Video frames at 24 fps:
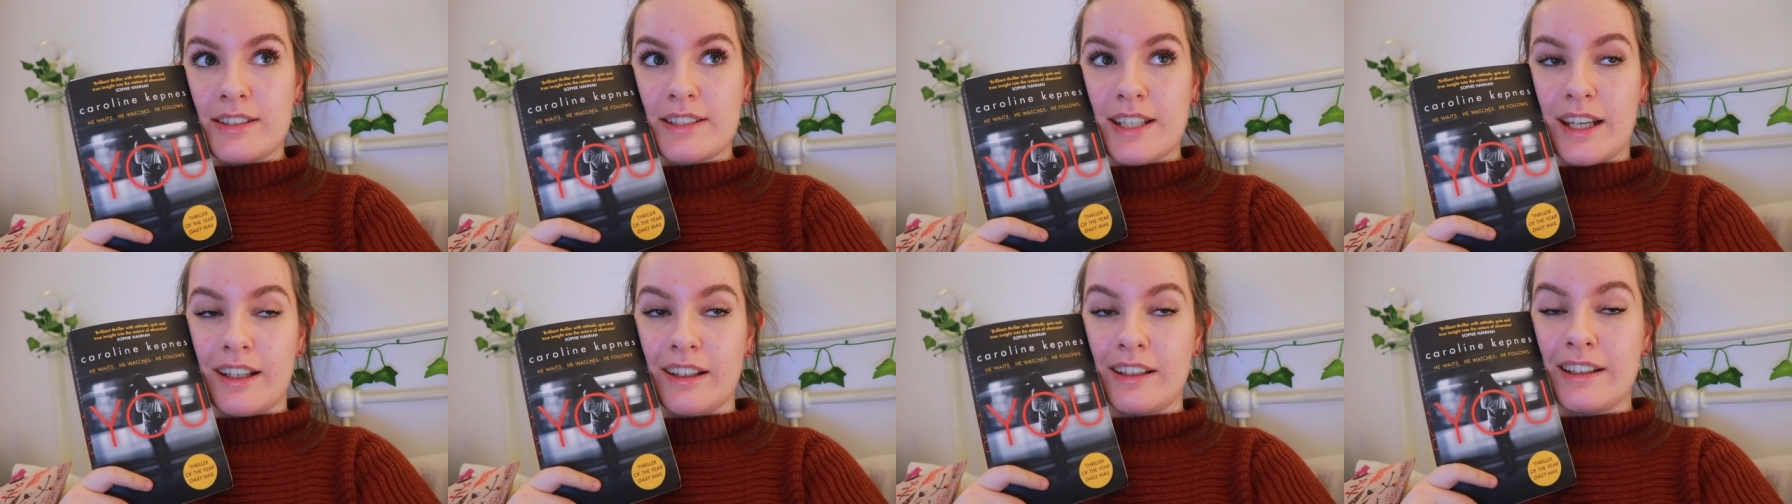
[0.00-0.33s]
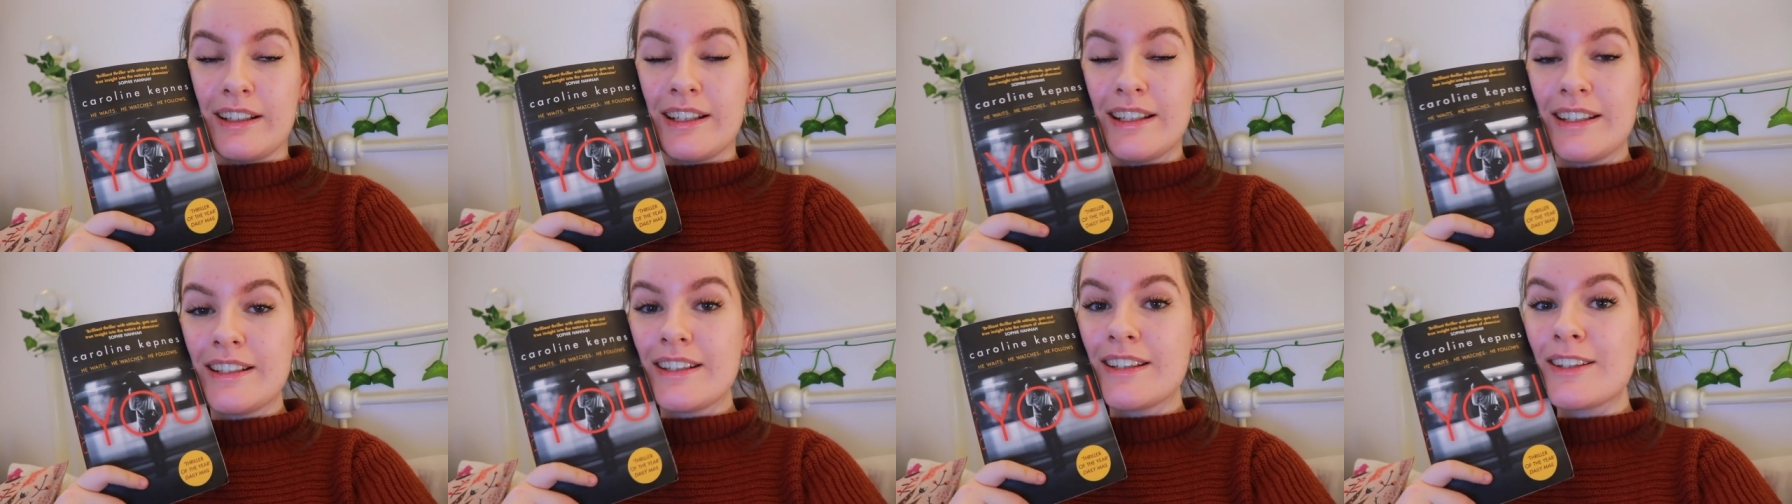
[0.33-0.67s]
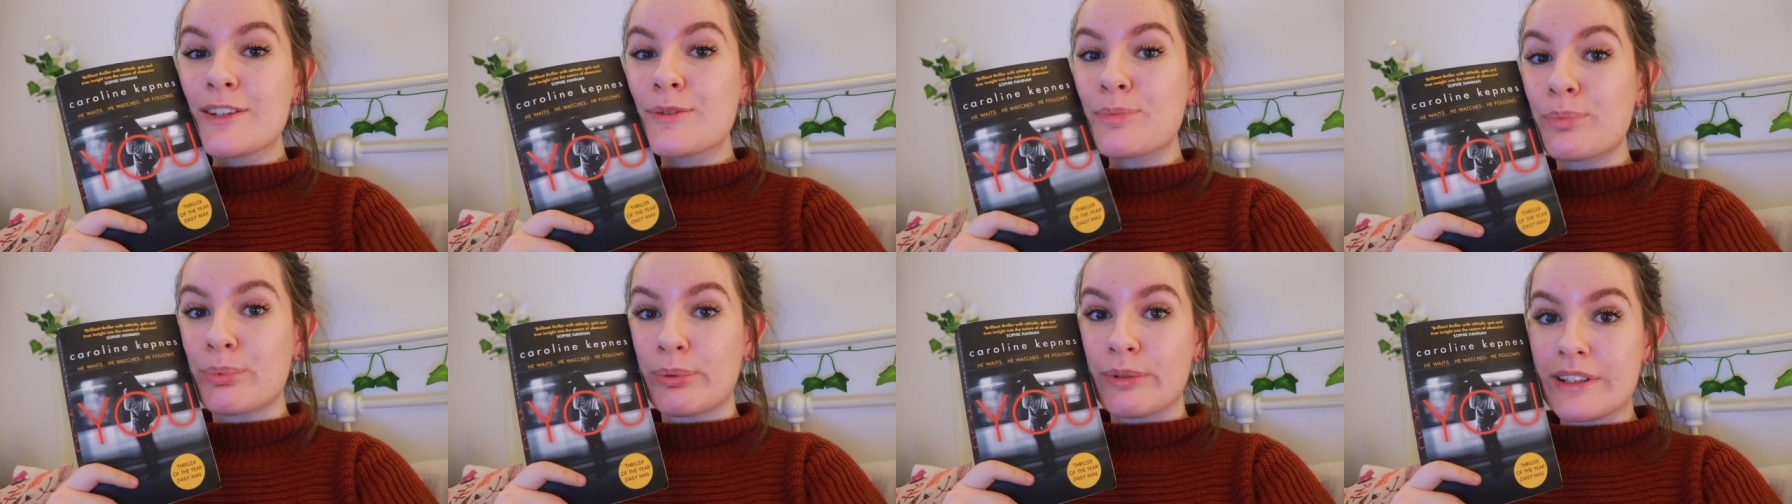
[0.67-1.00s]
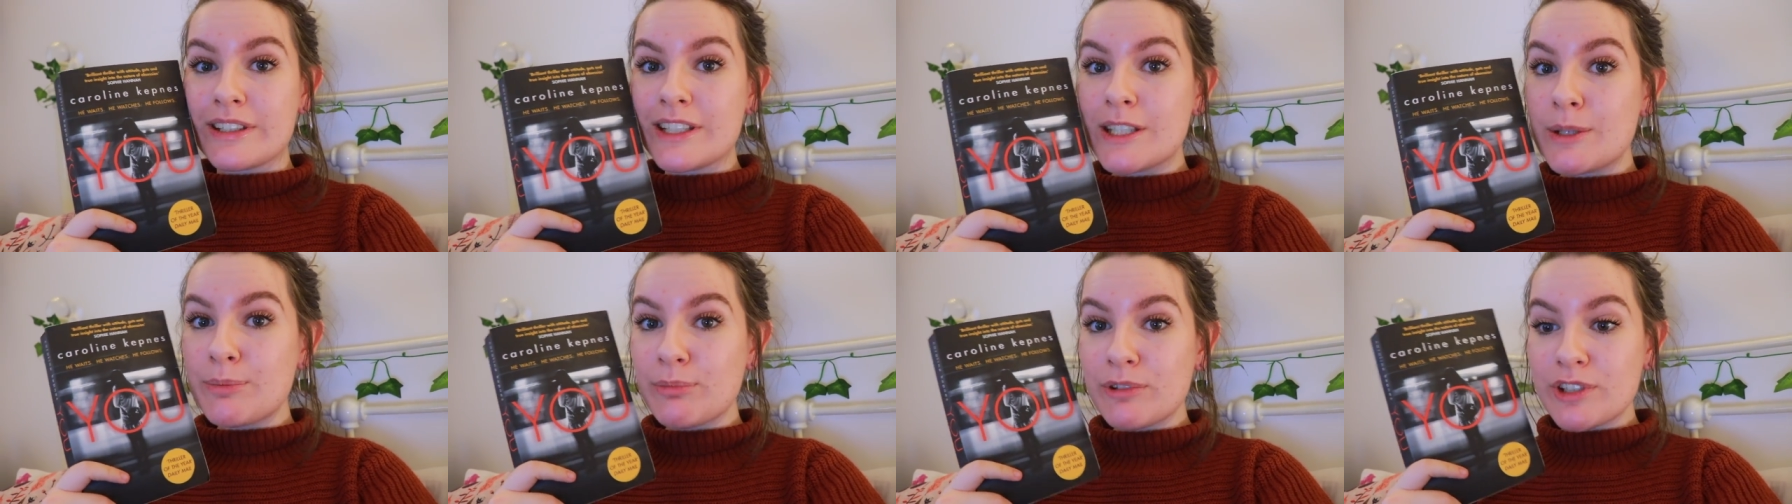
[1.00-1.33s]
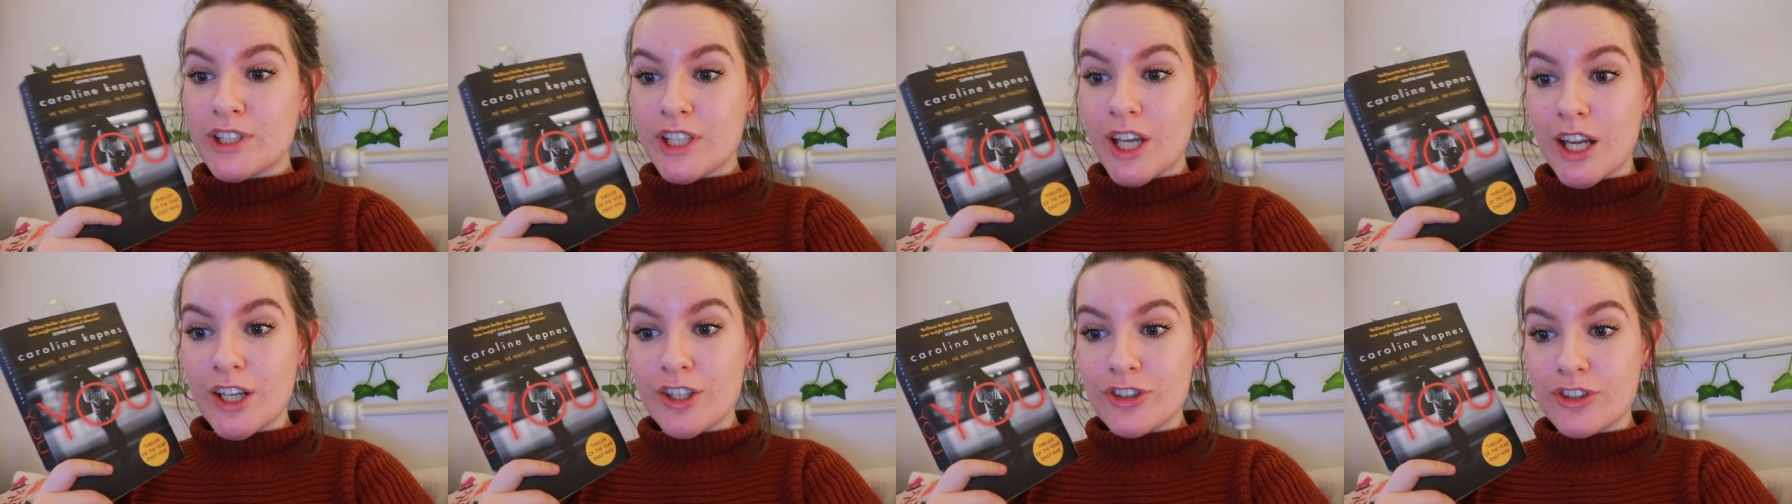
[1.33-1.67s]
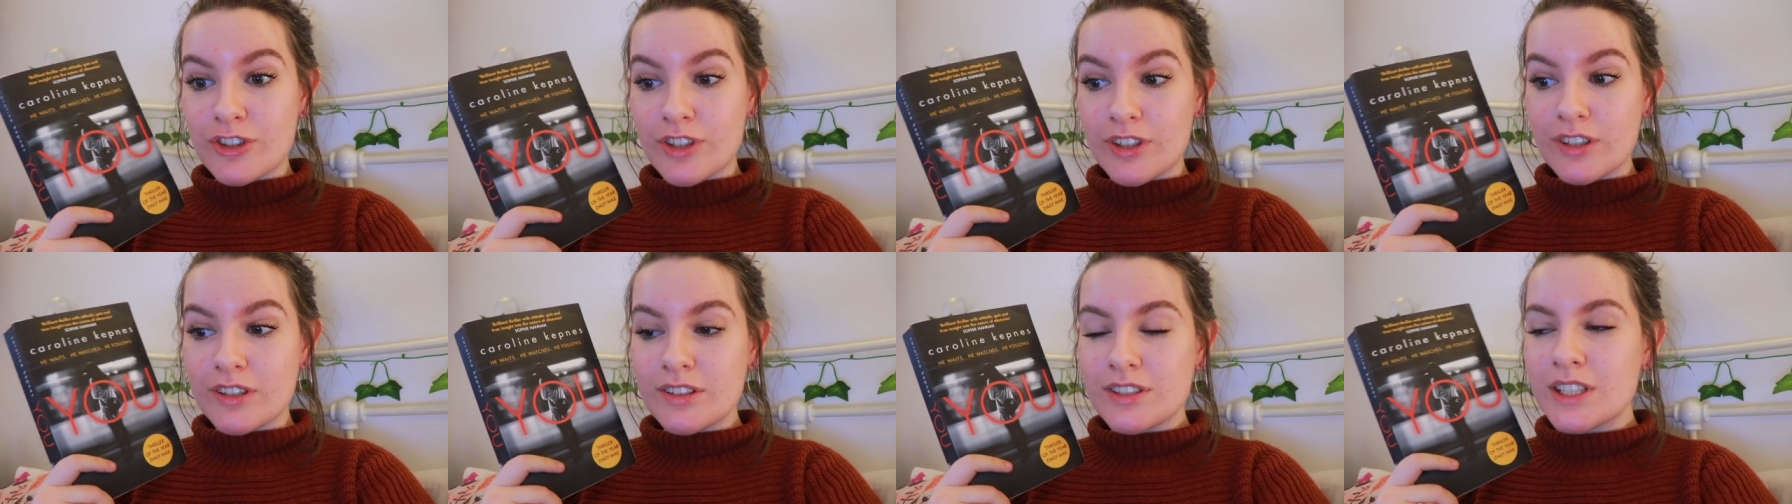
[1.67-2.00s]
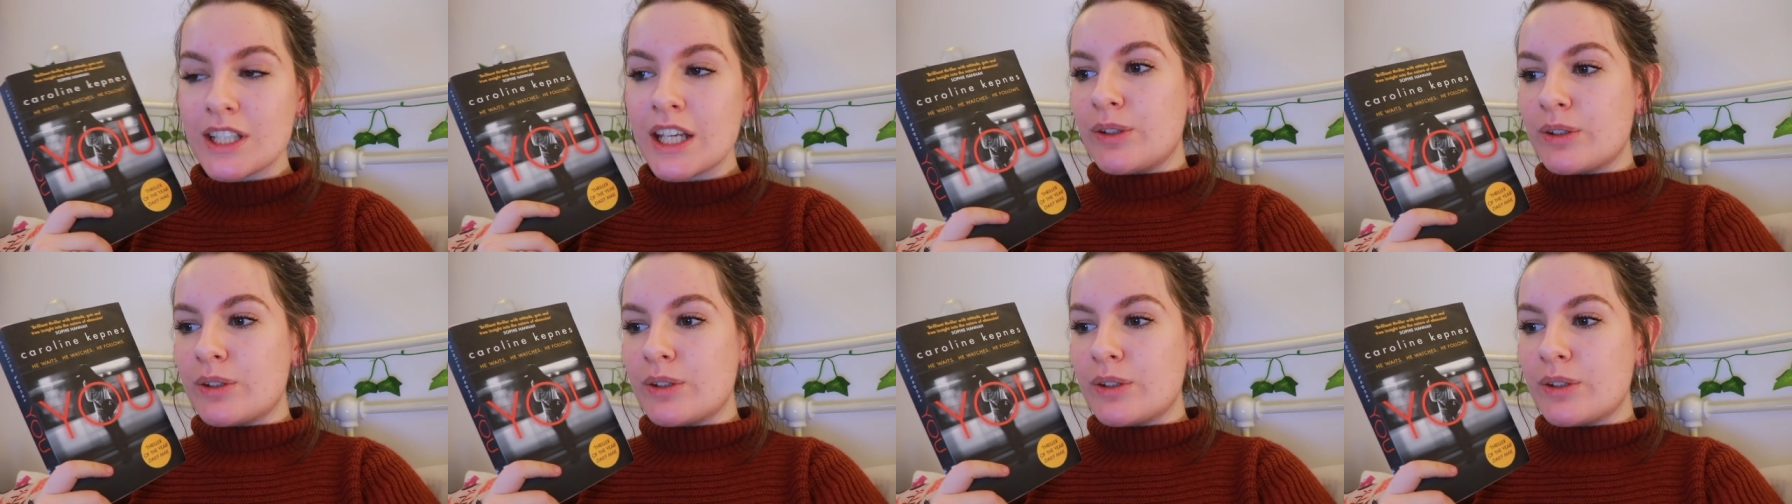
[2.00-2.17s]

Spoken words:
tell he is pretty pretentious.